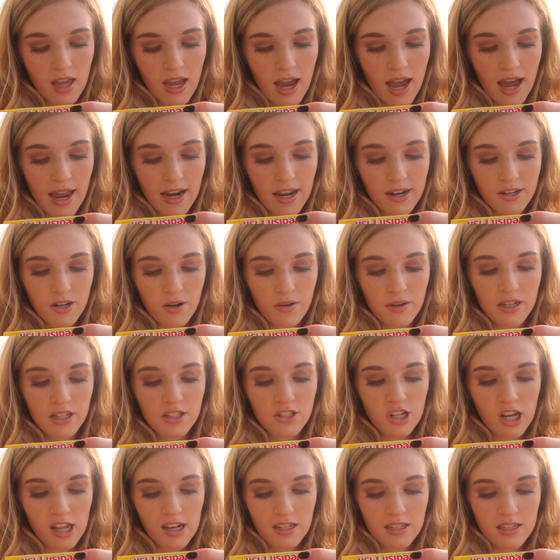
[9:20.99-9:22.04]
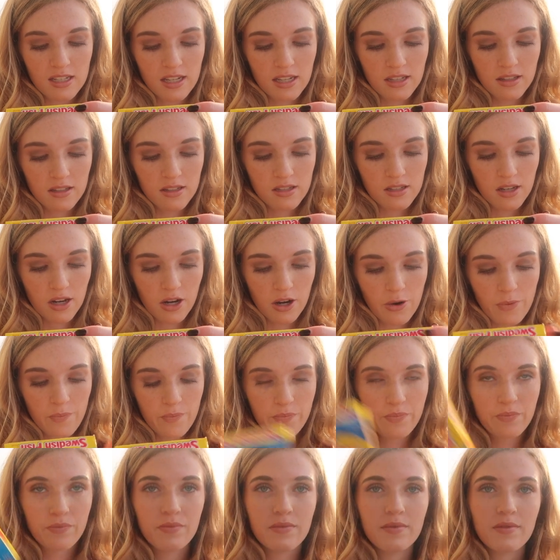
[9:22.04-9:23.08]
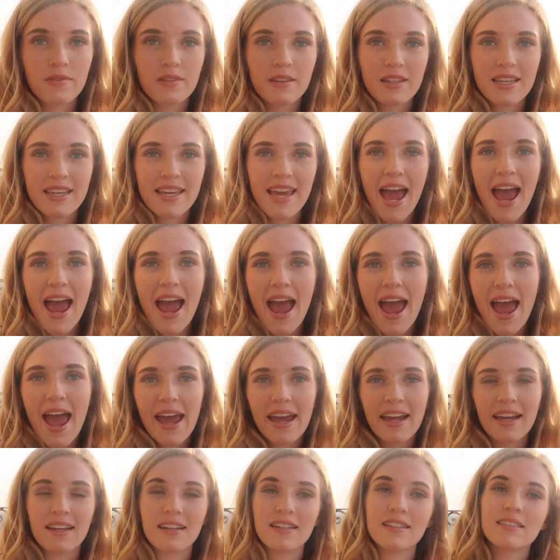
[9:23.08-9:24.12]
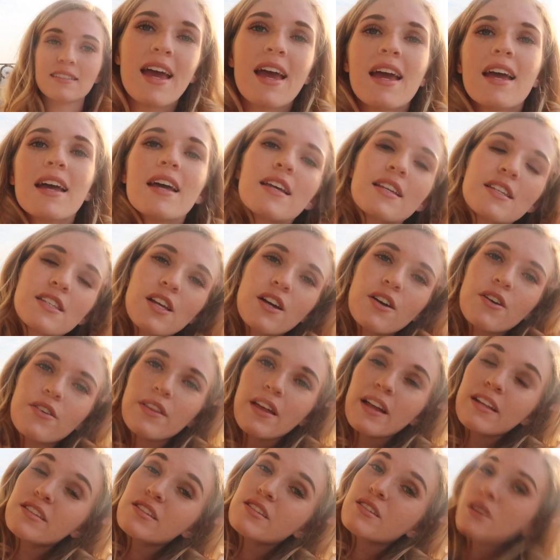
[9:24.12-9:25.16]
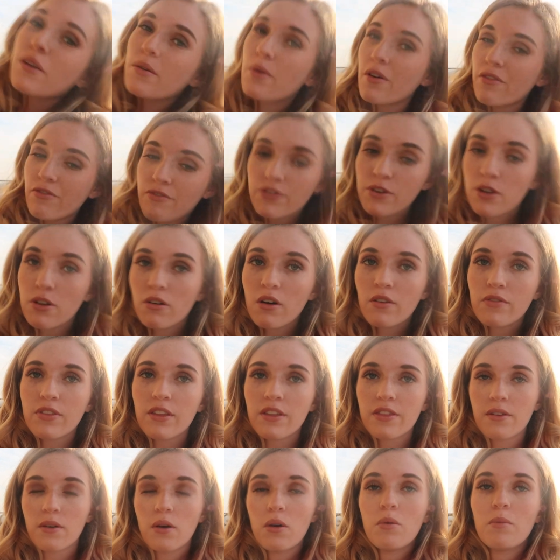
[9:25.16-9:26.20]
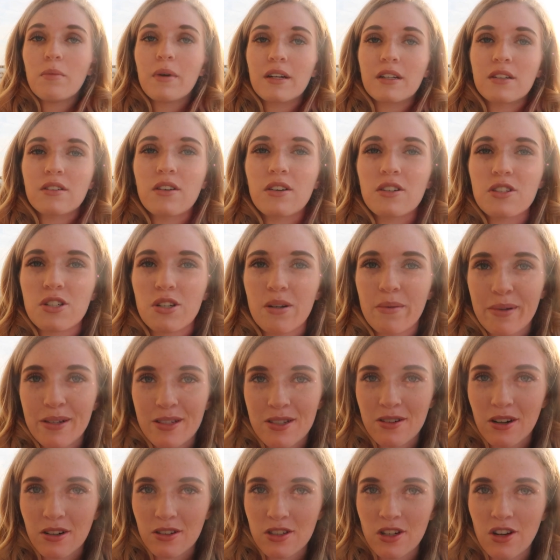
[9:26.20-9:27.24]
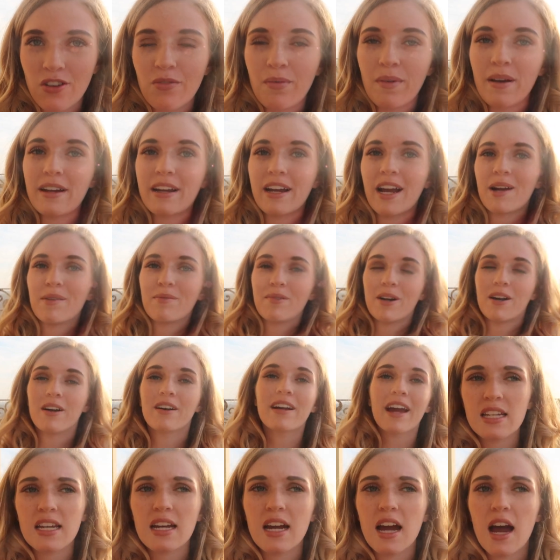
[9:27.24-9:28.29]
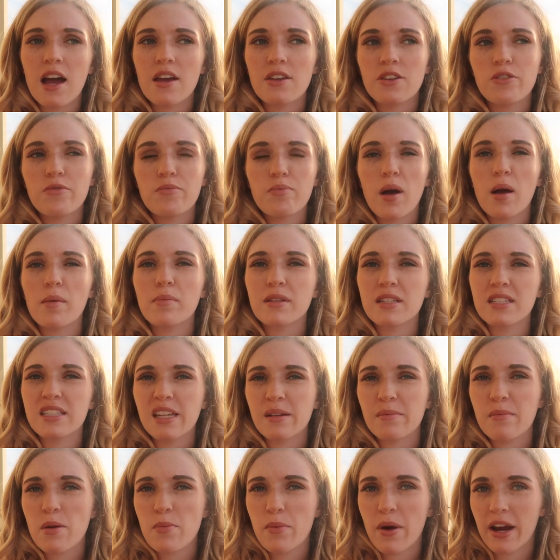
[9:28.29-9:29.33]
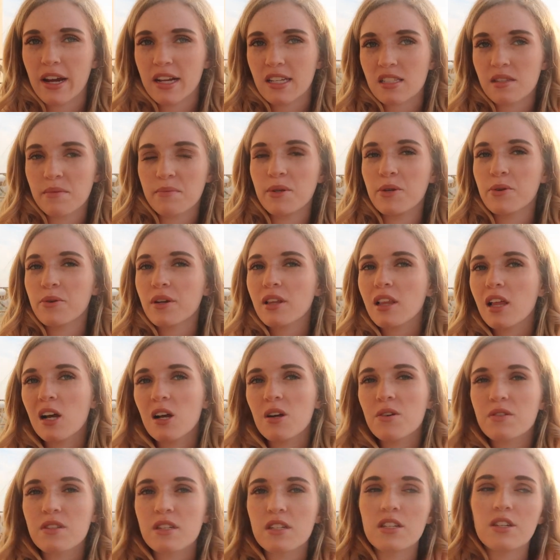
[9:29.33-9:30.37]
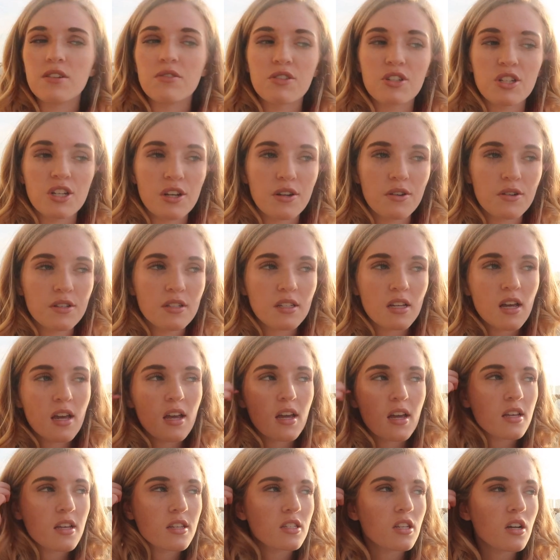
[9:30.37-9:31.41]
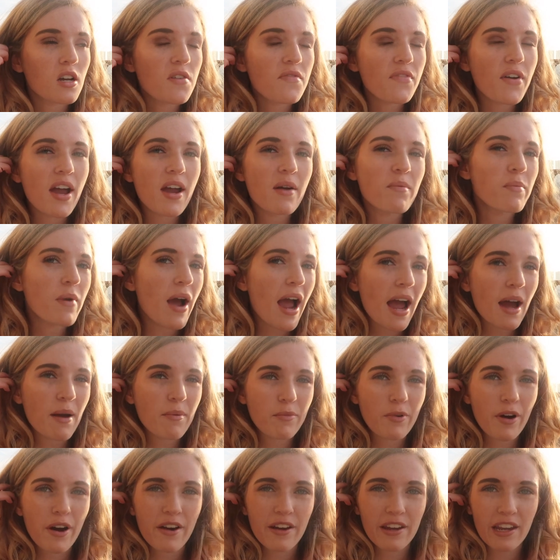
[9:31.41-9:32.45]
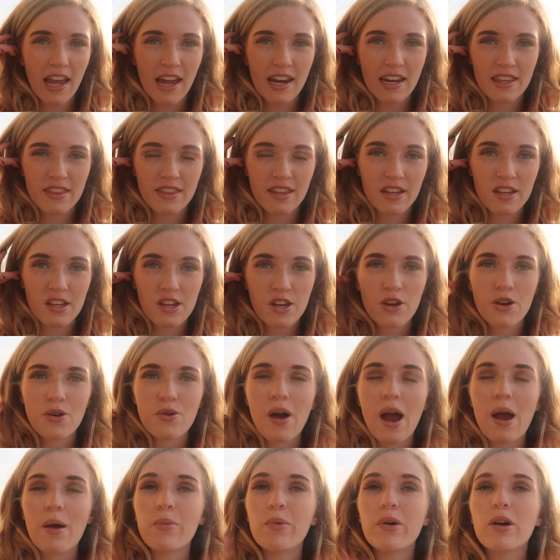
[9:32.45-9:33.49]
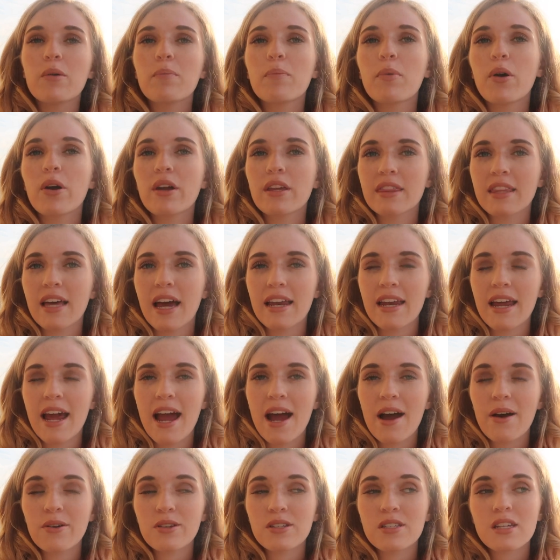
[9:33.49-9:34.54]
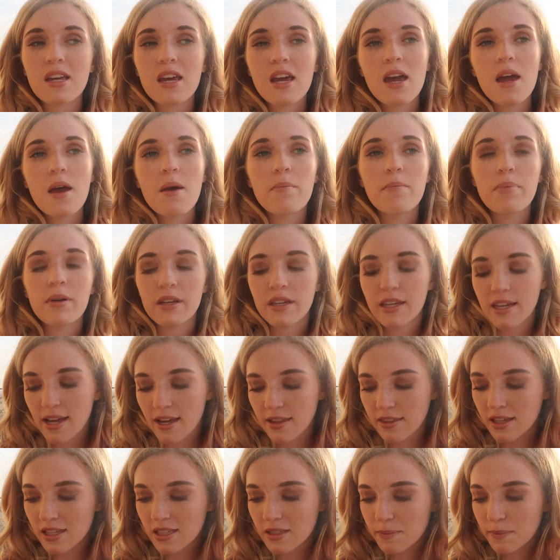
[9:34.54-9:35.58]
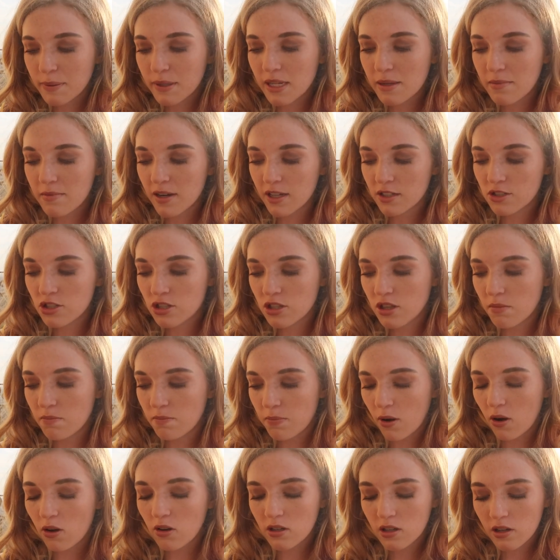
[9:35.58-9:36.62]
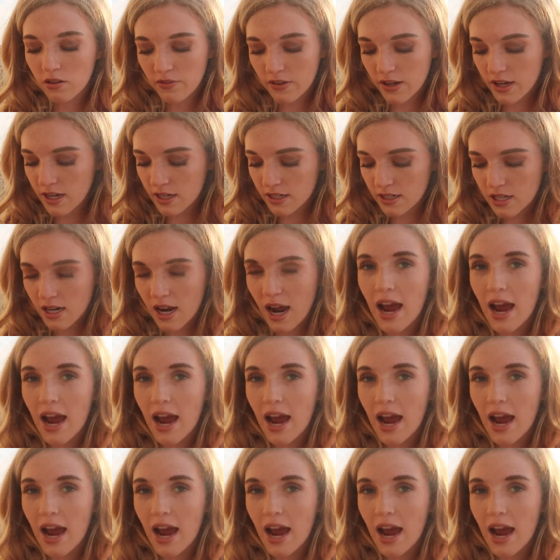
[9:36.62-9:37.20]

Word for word: And I don't eat gelatin, so yay! So that's a few of the, oh my gosh, I almost knocked over my camera. Okay, you've probably seen me wearing some new clothes and new shoes, so if I am wearing anything new, I will point that out. But yeah, that's pretty much the bulk of it.